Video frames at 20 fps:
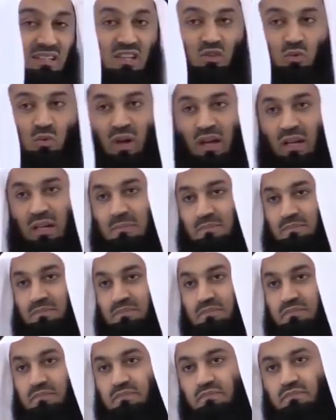this is why
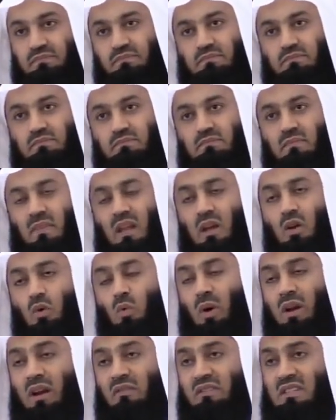
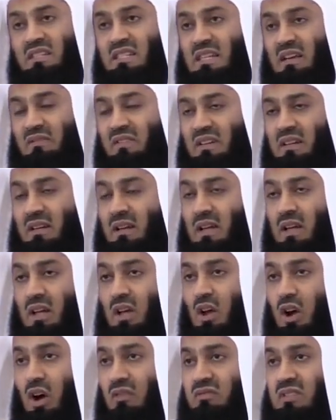one of the seven
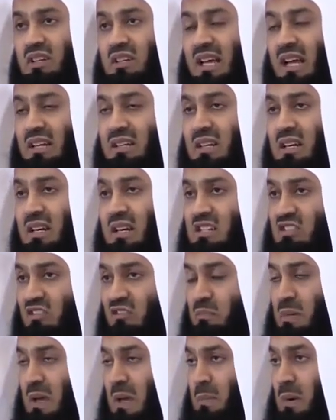of the categories
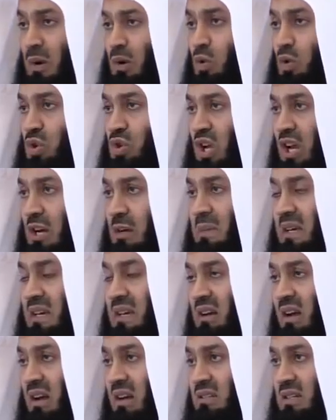of people who shall be
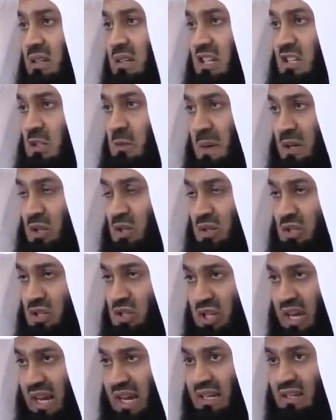granted a special
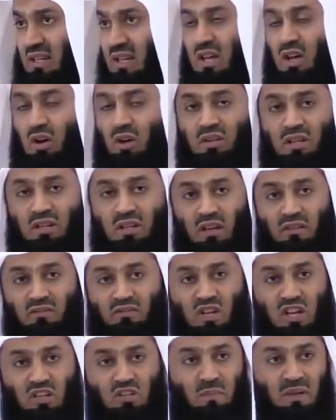shade on the Day of
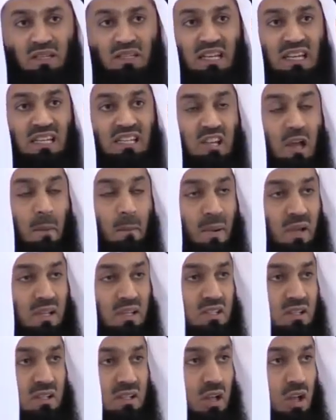Judgment is a
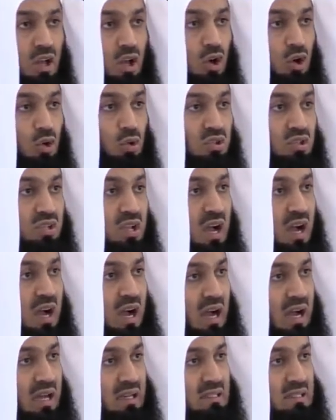person whose
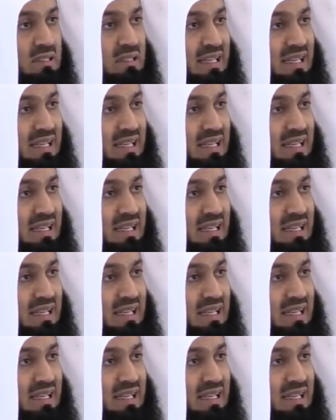heart